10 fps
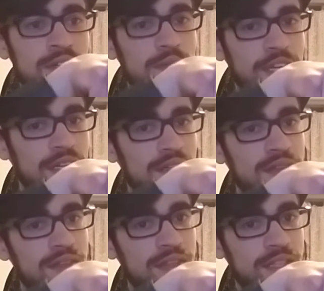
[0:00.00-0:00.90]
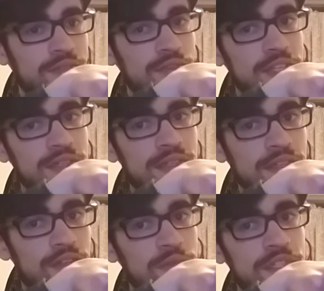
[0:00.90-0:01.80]
my head, this face of the
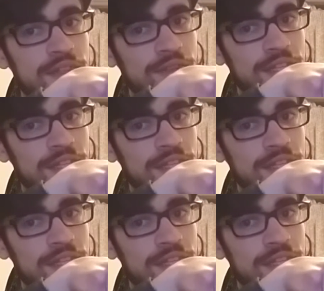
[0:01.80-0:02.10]
cube is still